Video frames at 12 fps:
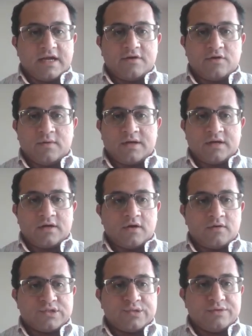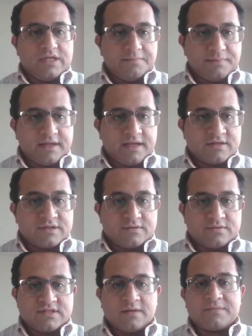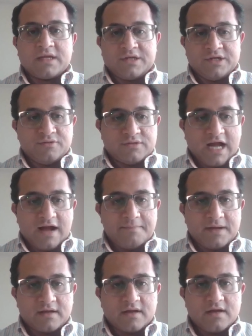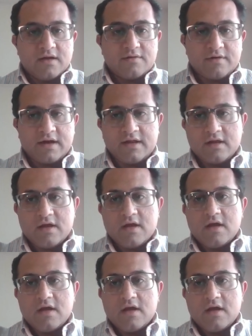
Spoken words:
I don't want to go too deeply into something new topic, right?